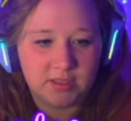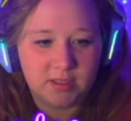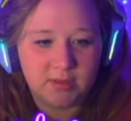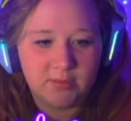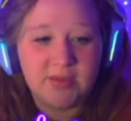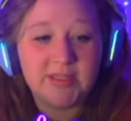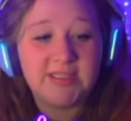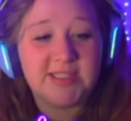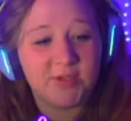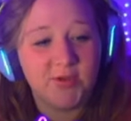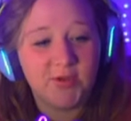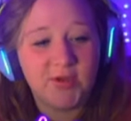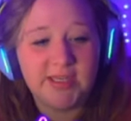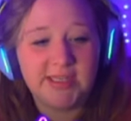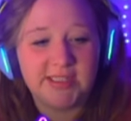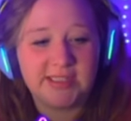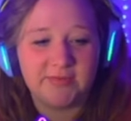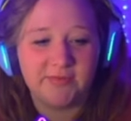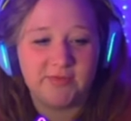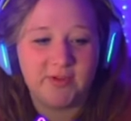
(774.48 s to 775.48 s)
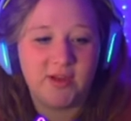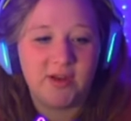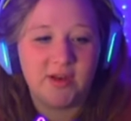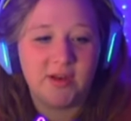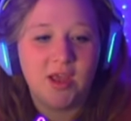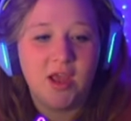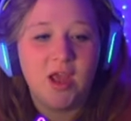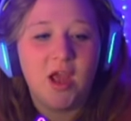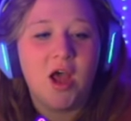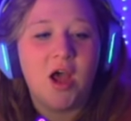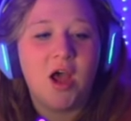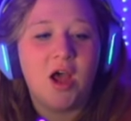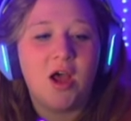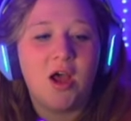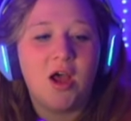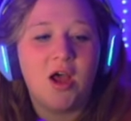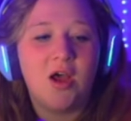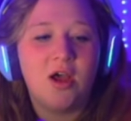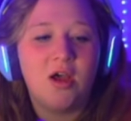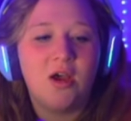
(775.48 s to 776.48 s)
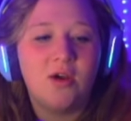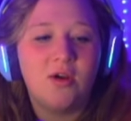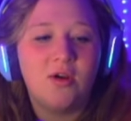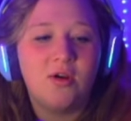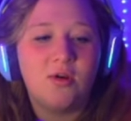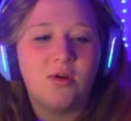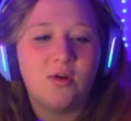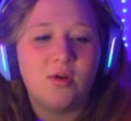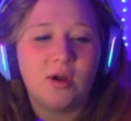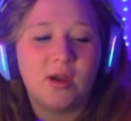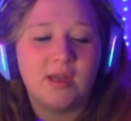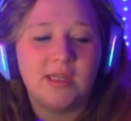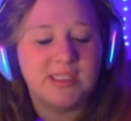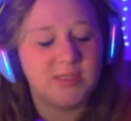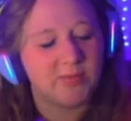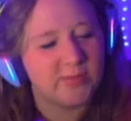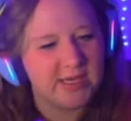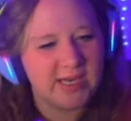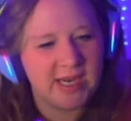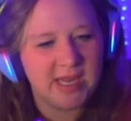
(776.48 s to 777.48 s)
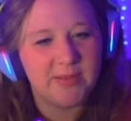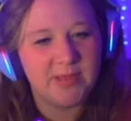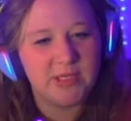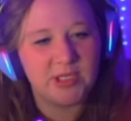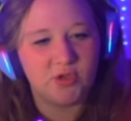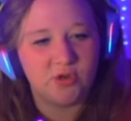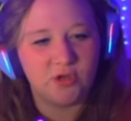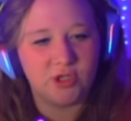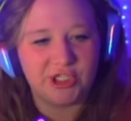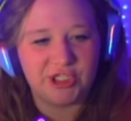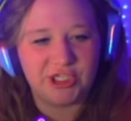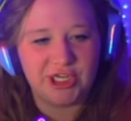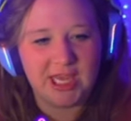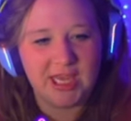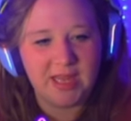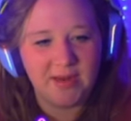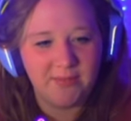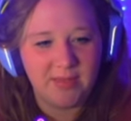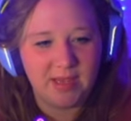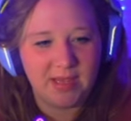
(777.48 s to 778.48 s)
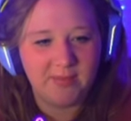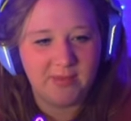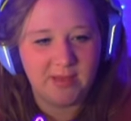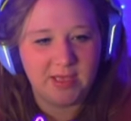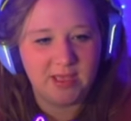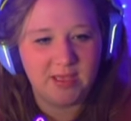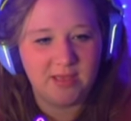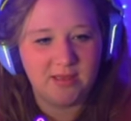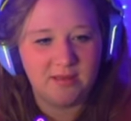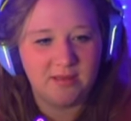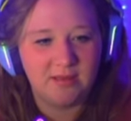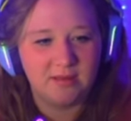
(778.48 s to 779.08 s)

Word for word: Petunia's fun. Oh, did we name it Georgette, maybe?